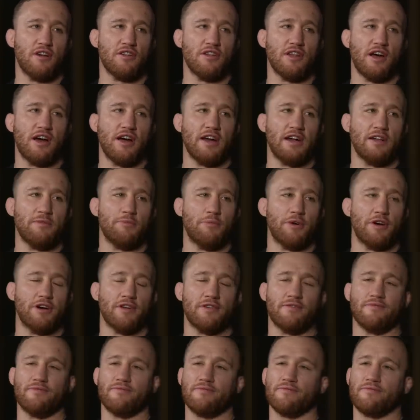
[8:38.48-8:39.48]
online,
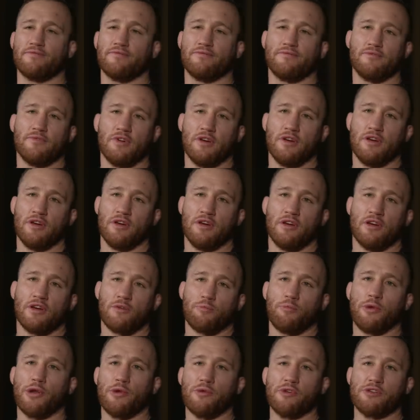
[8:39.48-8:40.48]
but
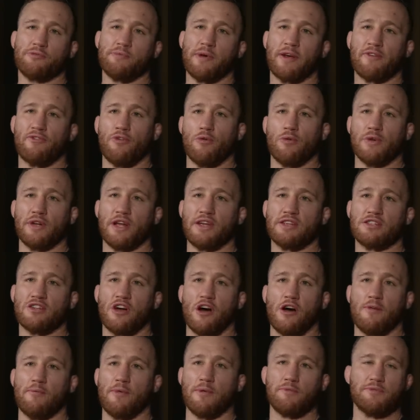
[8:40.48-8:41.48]
pretty respectful when I
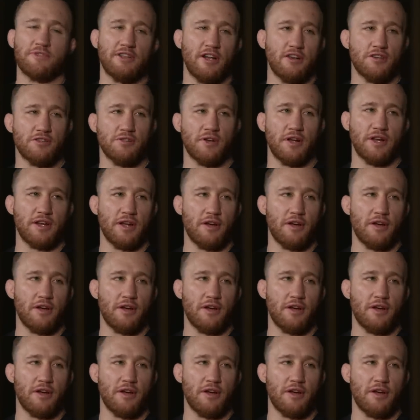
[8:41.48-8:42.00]
saw him upstairs right